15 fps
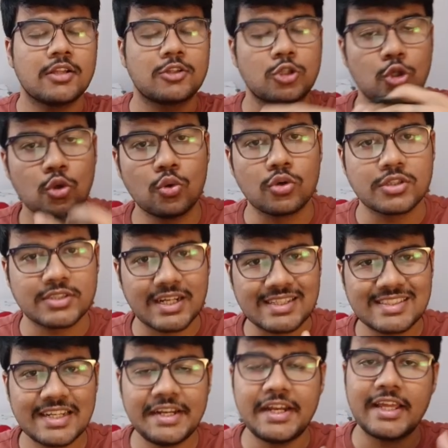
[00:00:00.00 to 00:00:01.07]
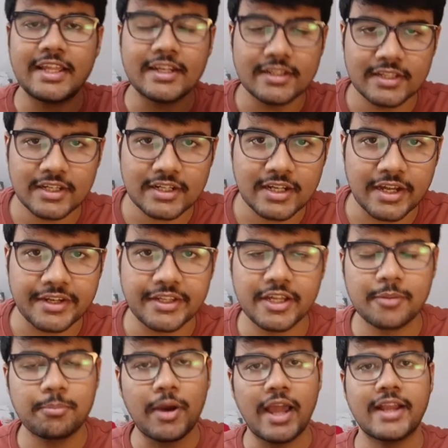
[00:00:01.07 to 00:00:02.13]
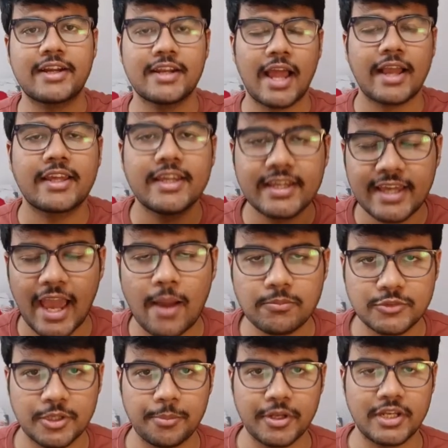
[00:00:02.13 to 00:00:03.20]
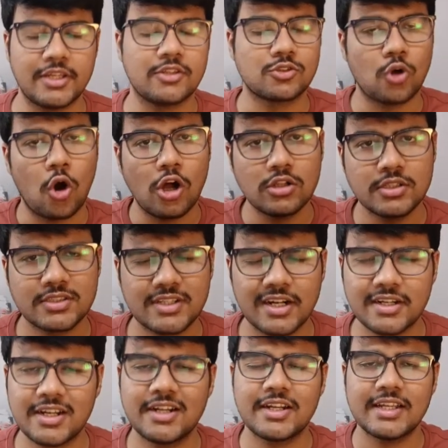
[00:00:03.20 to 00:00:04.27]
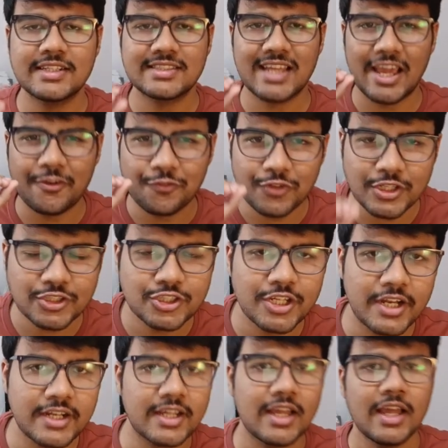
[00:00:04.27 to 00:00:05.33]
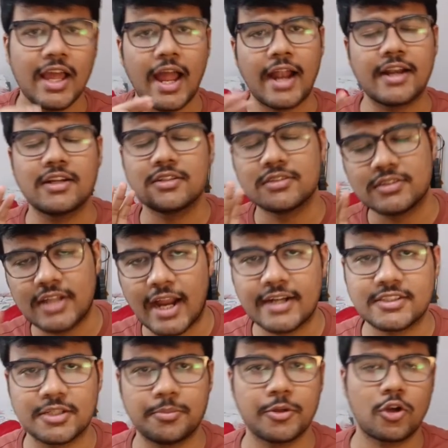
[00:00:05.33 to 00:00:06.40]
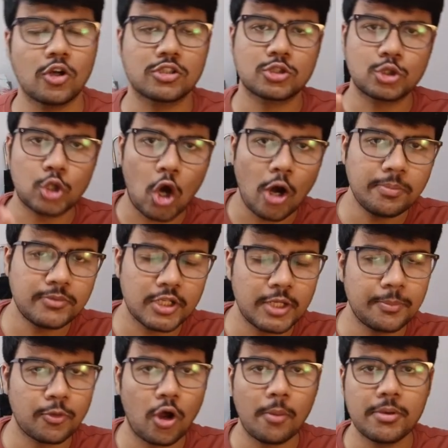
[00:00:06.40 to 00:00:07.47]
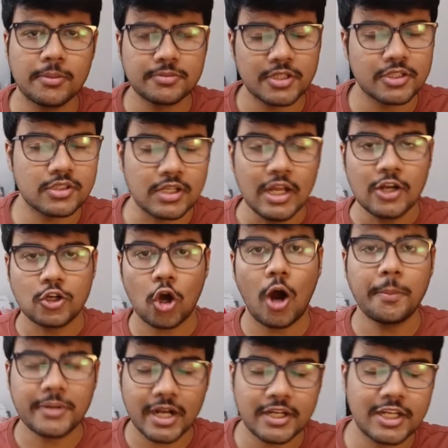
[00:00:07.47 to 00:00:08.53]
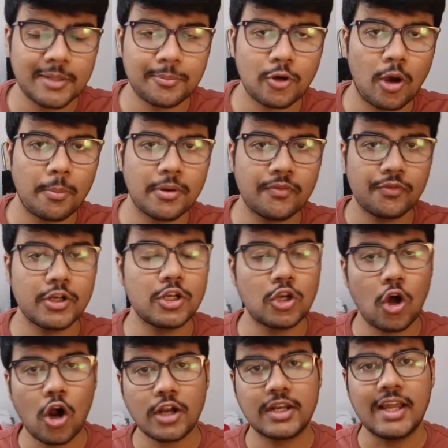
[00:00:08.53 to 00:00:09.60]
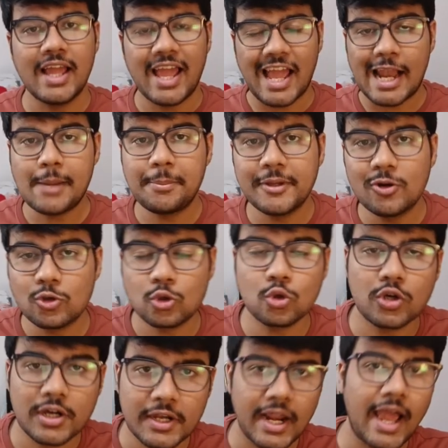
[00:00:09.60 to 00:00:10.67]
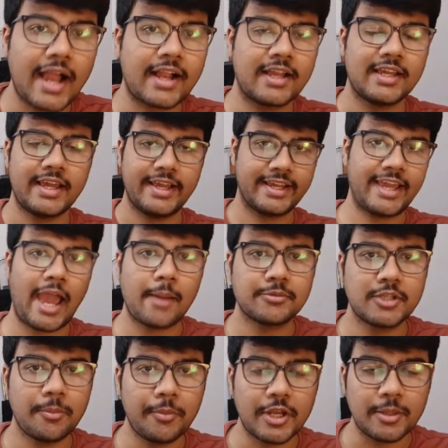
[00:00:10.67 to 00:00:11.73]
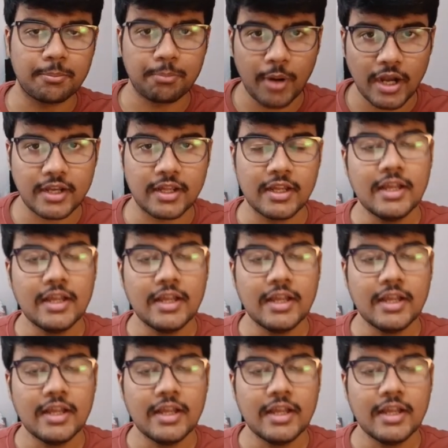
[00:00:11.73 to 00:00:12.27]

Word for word: to succeed in their career by cracking Capgemini. So all this content is efficient and that's it because top 3 problems it's top 30 problem will not help you to crack Capgemini but